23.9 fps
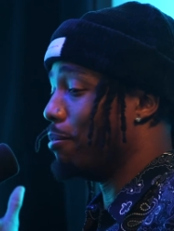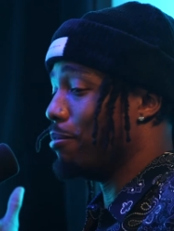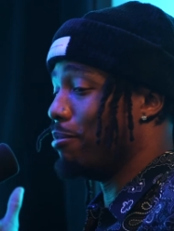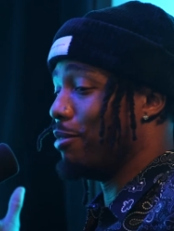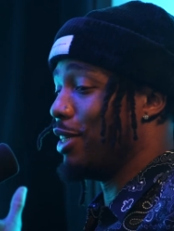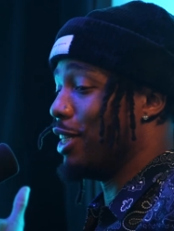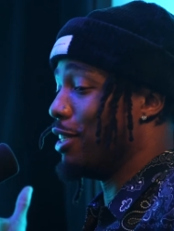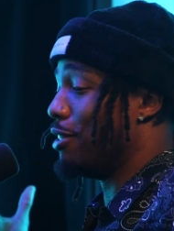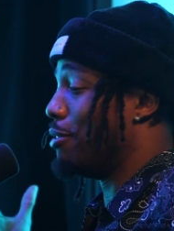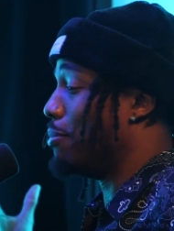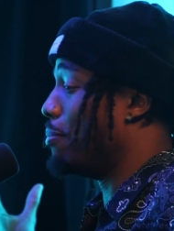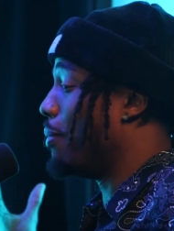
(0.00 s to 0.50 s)

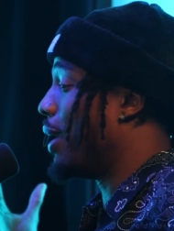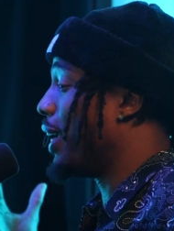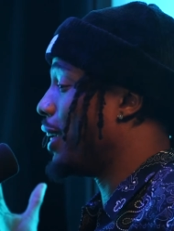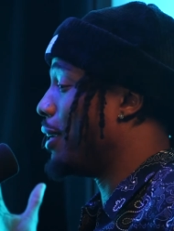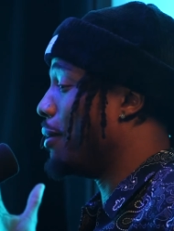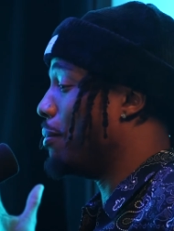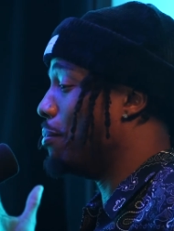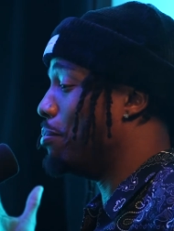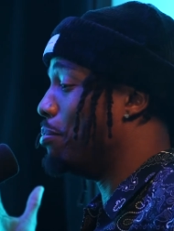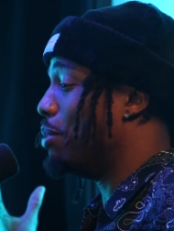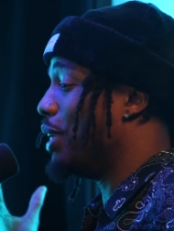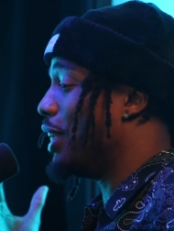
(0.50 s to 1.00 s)
just
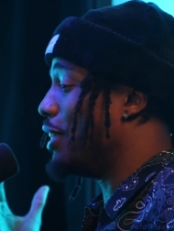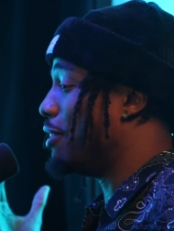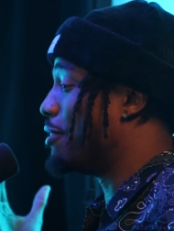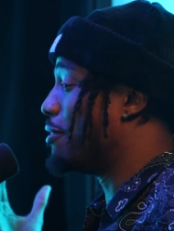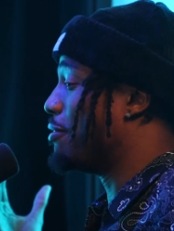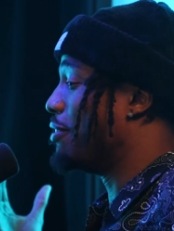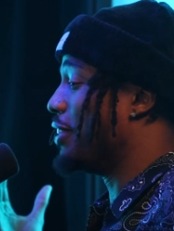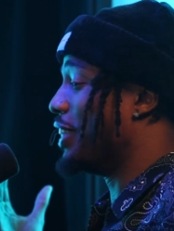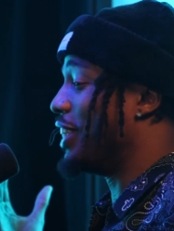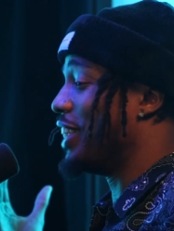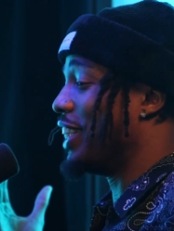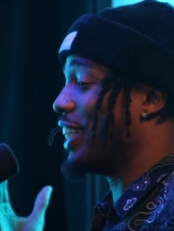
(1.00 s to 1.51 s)
making beats
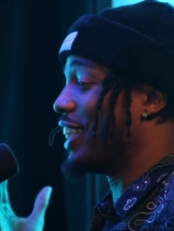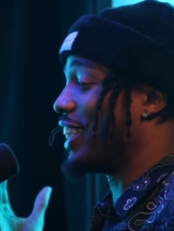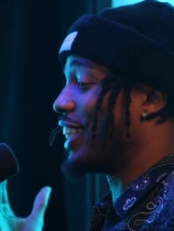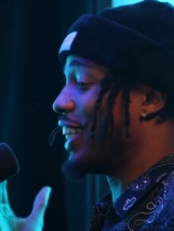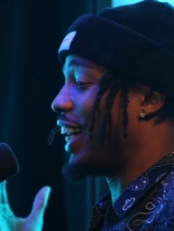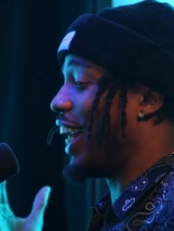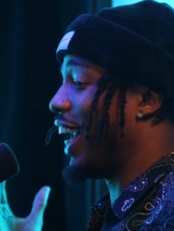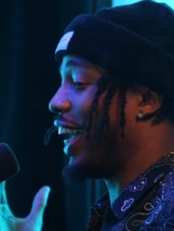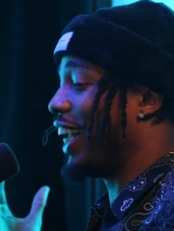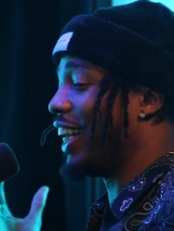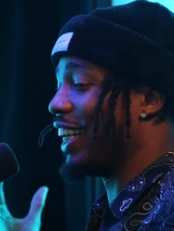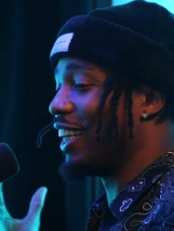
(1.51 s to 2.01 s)
for just
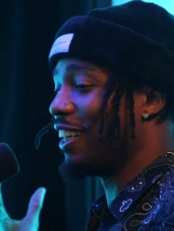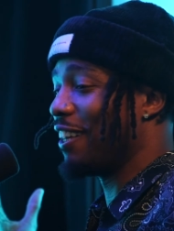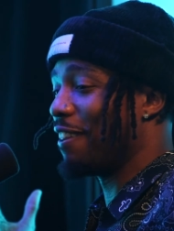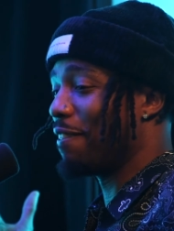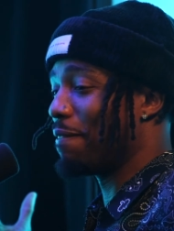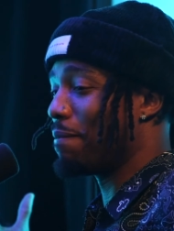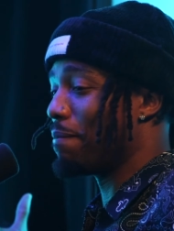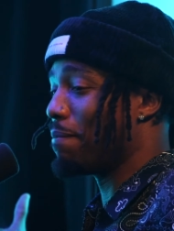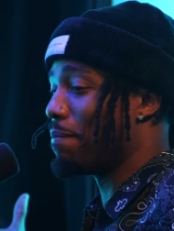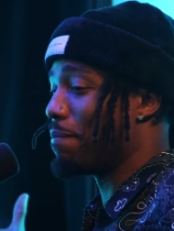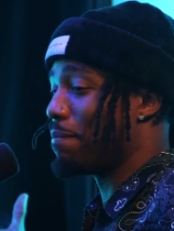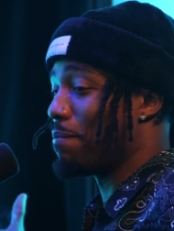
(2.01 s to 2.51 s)
like
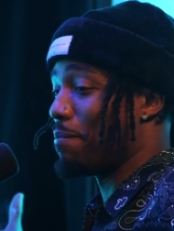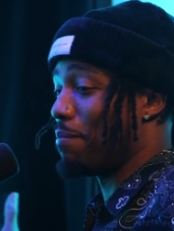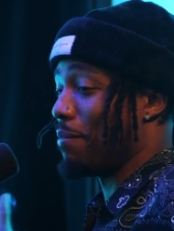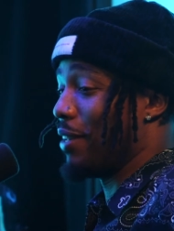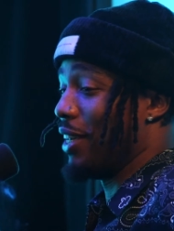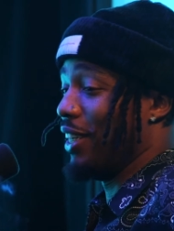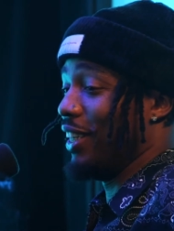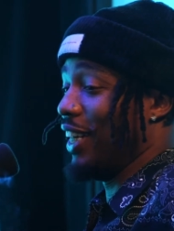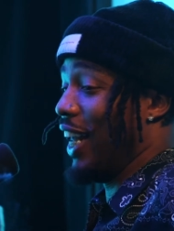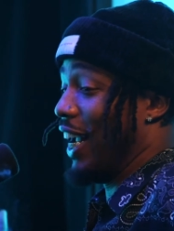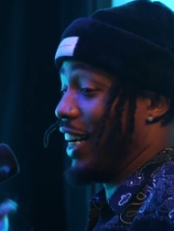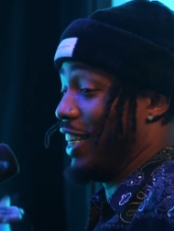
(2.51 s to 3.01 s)

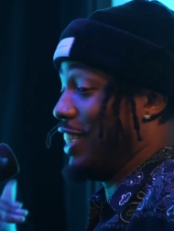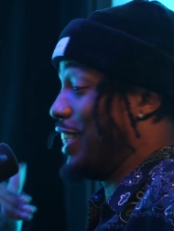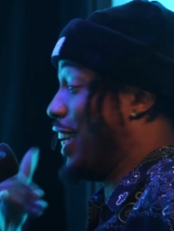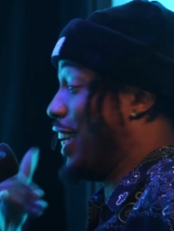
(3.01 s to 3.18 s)
like